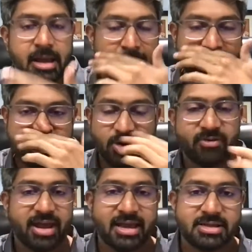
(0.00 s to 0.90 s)
It is not
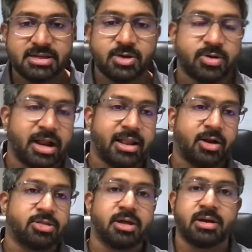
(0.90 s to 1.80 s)
very easy to tell that
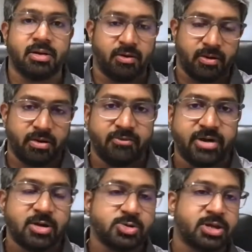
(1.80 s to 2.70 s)
on a
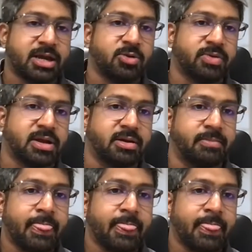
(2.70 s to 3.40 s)
video screen over here.